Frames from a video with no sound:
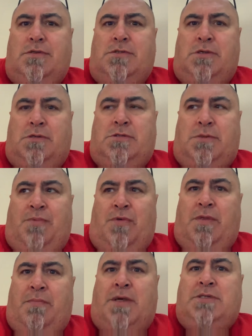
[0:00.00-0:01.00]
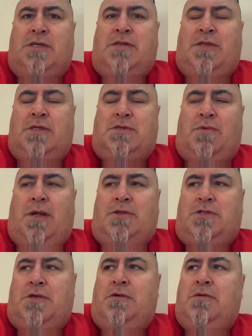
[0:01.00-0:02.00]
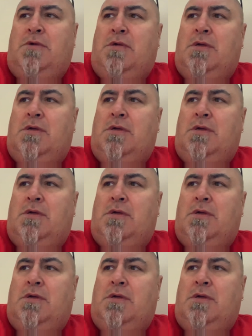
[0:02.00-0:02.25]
to put the basic things around you,